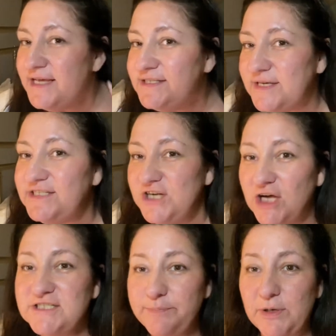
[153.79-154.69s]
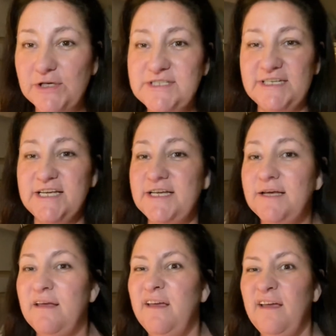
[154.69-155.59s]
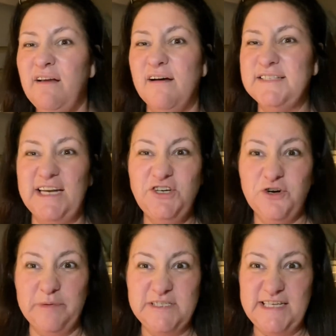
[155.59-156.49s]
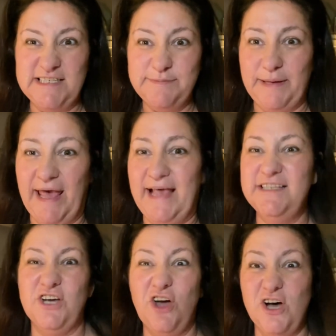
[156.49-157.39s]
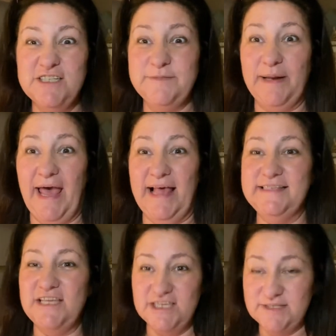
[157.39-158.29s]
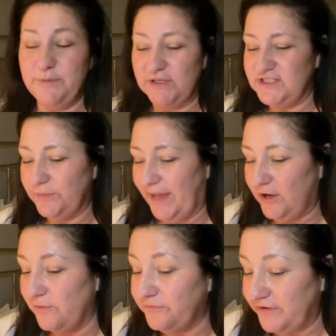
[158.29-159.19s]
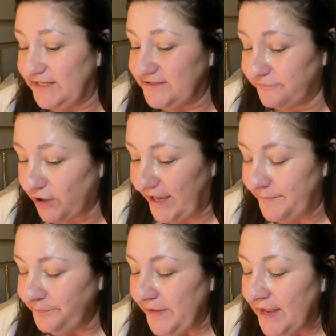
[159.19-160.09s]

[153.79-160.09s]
So it's not supposed to cause any trouble to your split ends or cause split ends and you're supposed to wake up frizz free